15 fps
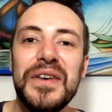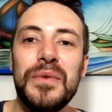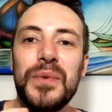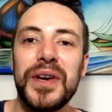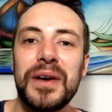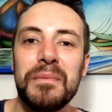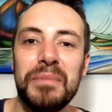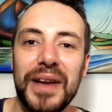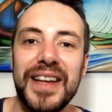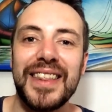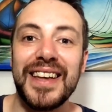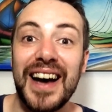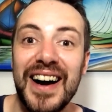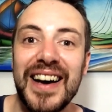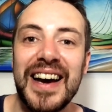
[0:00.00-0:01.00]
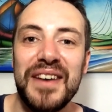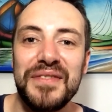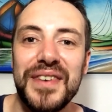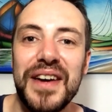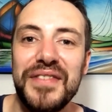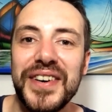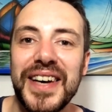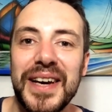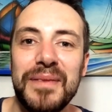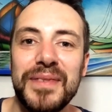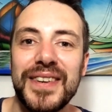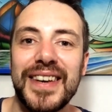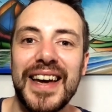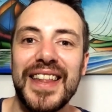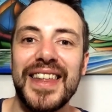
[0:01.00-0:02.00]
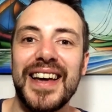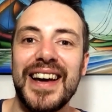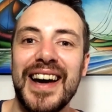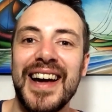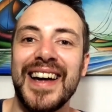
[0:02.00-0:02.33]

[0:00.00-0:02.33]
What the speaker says: We can play the I have never game together,